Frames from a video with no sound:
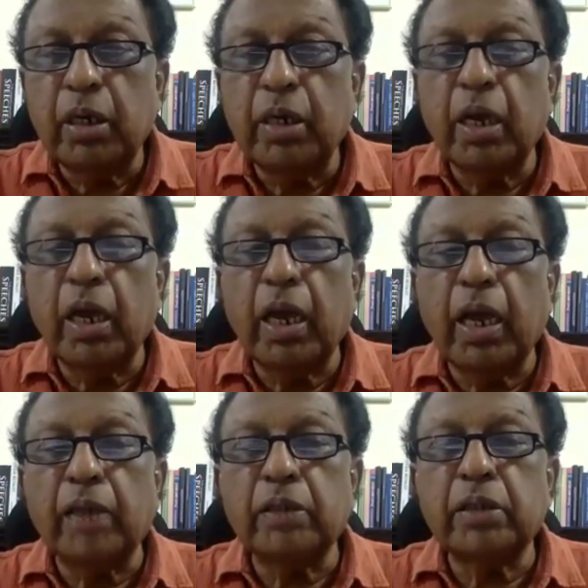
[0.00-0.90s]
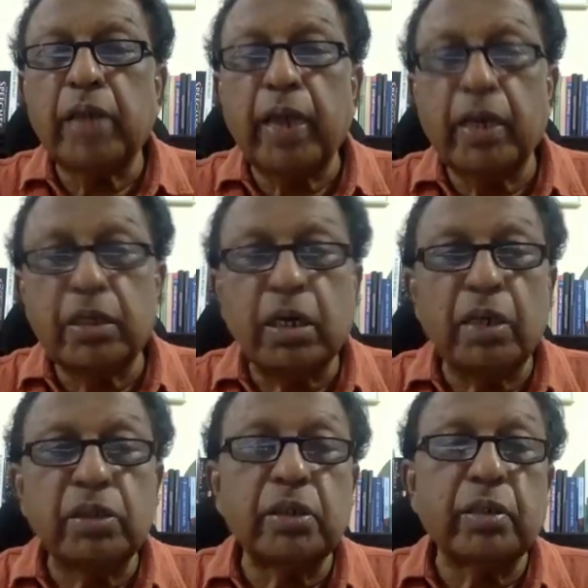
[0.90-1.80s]
India has gained
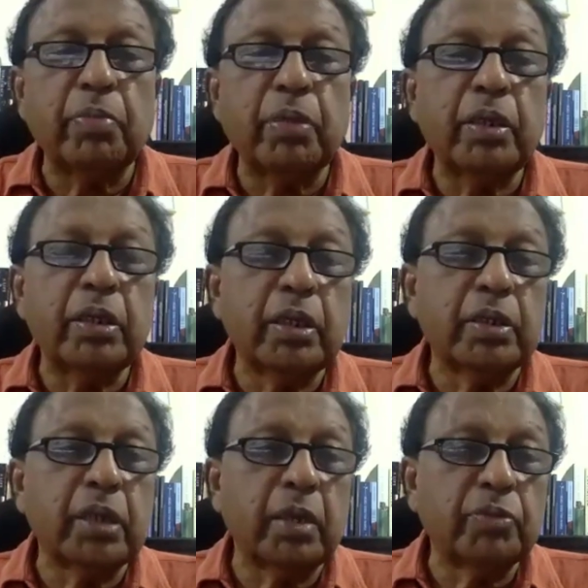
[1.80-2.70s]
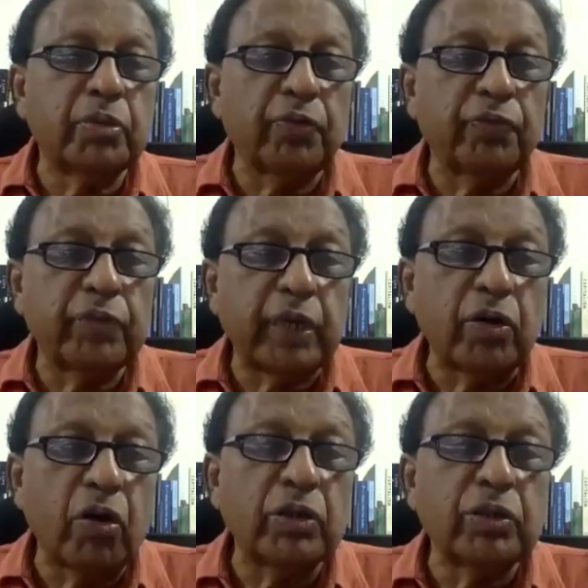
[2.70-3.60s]
considerably in terms of
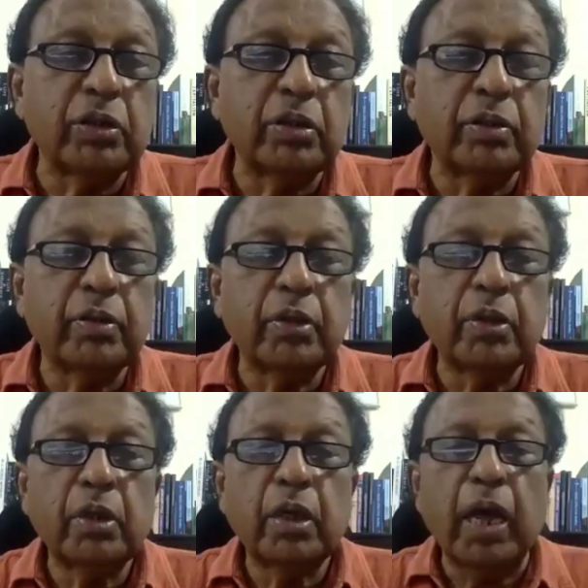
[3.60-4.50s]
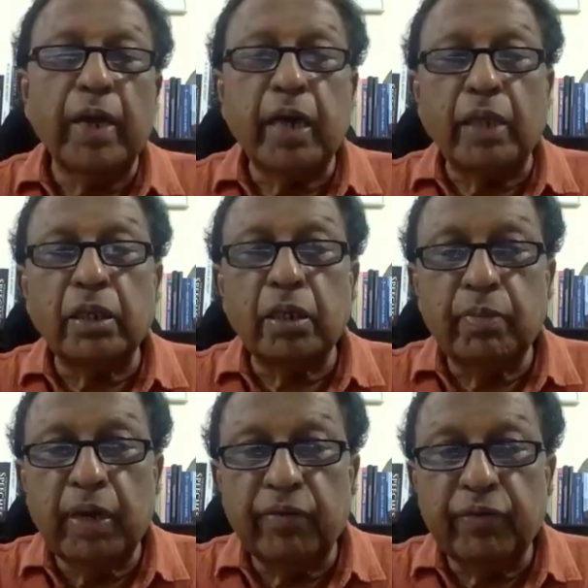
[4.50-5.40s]
technology and other
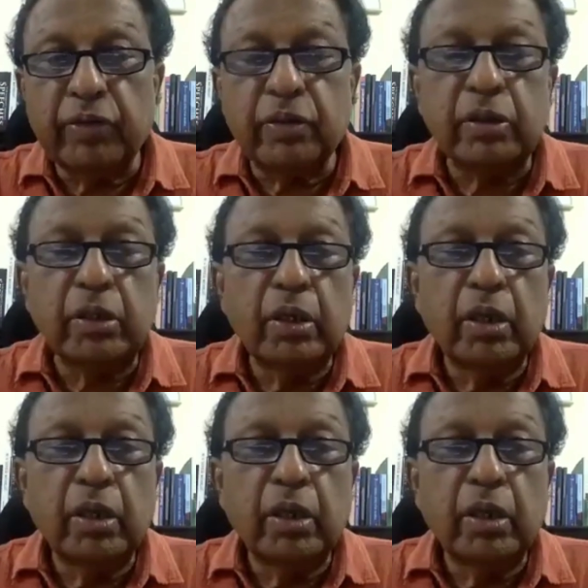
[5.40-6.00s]
benefits.